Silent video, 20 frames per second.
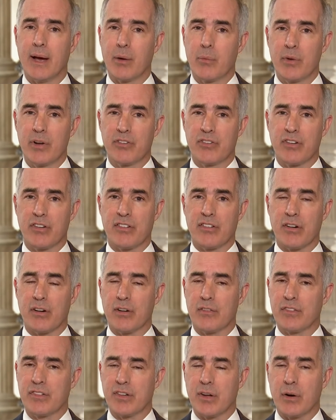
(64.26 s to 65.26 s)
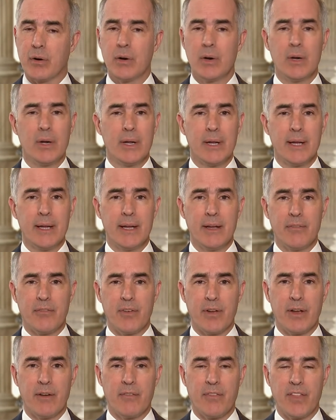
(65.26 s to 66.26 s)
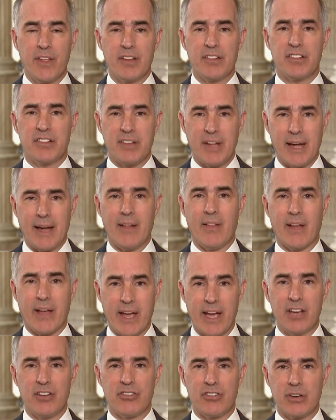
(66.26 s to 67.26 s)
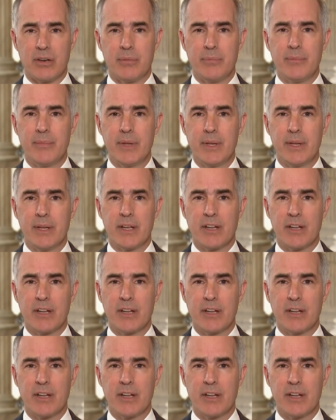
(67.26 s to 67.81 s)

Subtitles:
on which you serve. So if this allegation